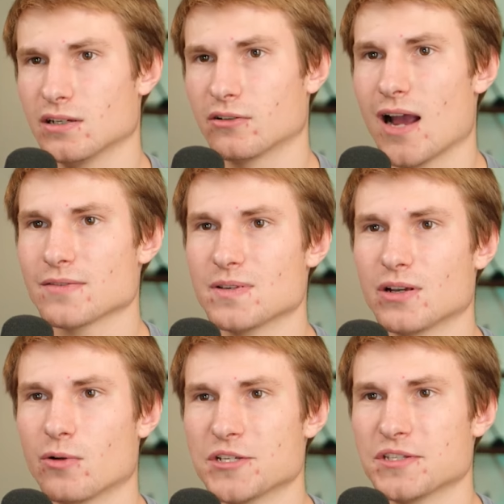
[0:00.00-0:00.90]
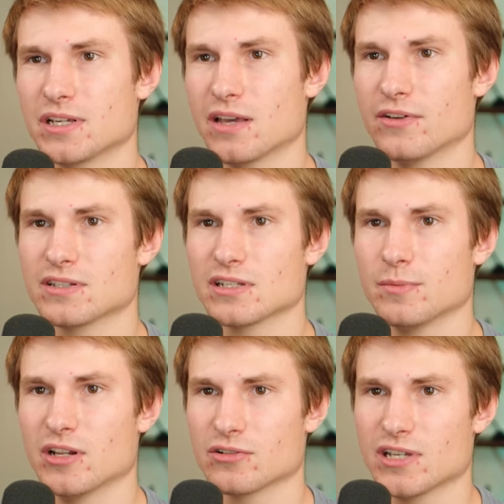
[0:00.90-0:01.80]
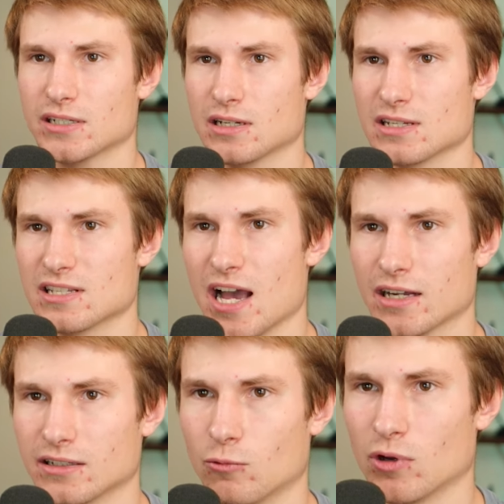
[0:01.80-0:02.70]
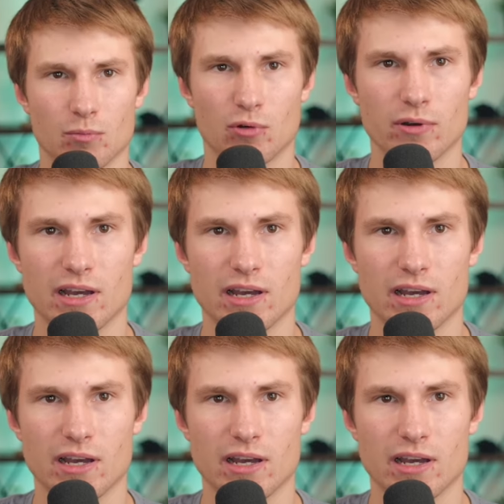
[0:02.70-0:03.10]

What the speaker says: Graphs of the equations of the given system intersect at exactly one point.